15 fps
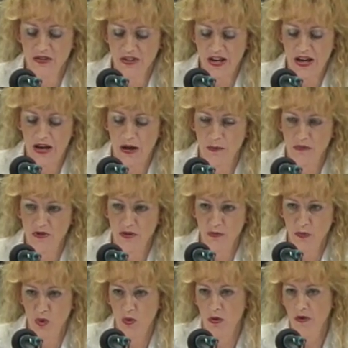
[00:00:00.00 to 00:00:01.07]
times
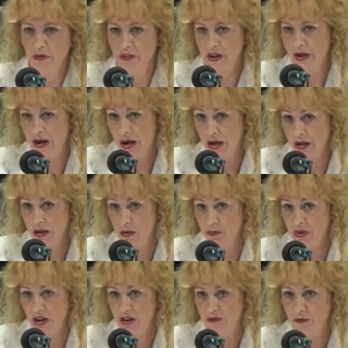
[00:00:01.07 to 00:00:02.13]
more than I get
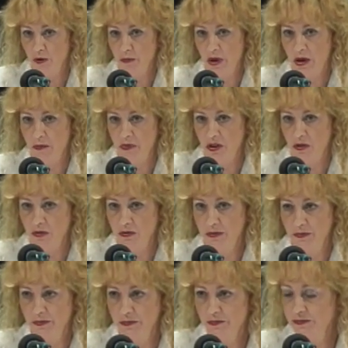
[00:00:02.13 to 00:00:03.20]
paid for my milk.
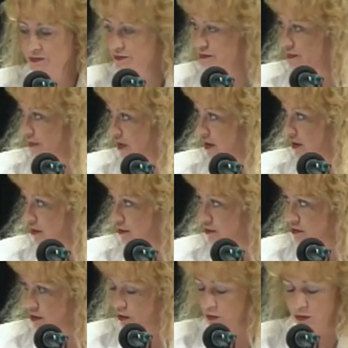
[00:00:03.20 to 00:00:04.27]

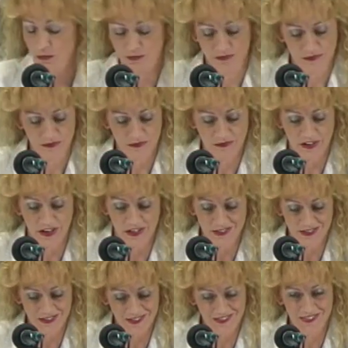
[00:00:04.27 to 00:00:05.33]
So
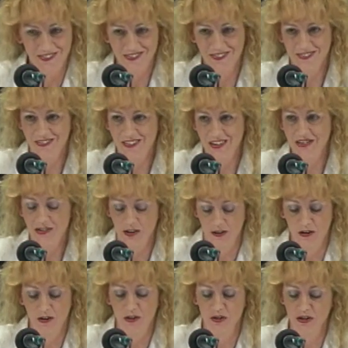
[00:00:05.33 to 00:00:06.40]
that's a
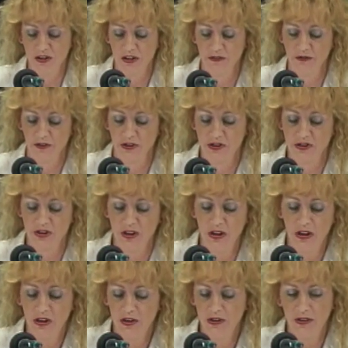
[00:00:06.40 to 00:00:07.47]
large difference.
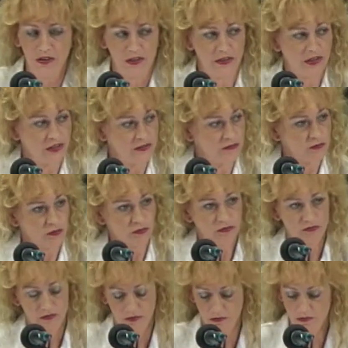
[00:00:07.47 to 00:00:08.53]
And that,
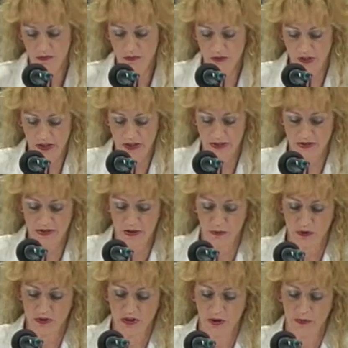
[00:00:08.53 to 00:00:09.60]
like I said,
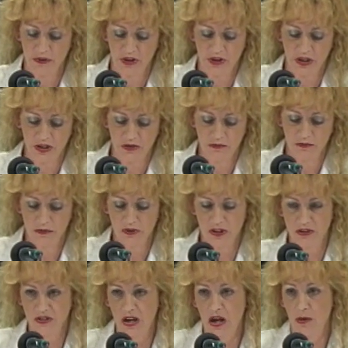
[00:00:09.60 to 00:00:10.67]
was something that
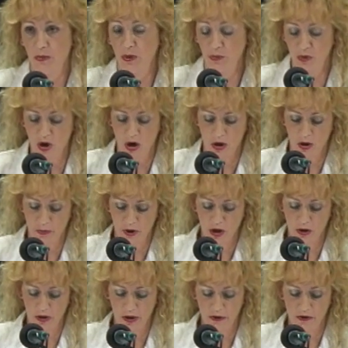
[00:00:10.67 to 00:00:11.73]
has kind of been brought up
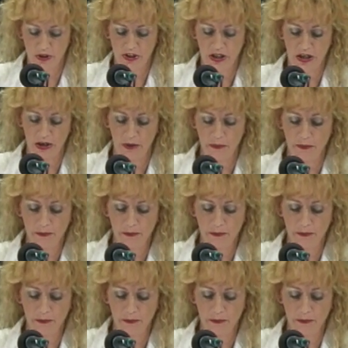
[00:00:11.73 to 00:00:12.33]
earlier today.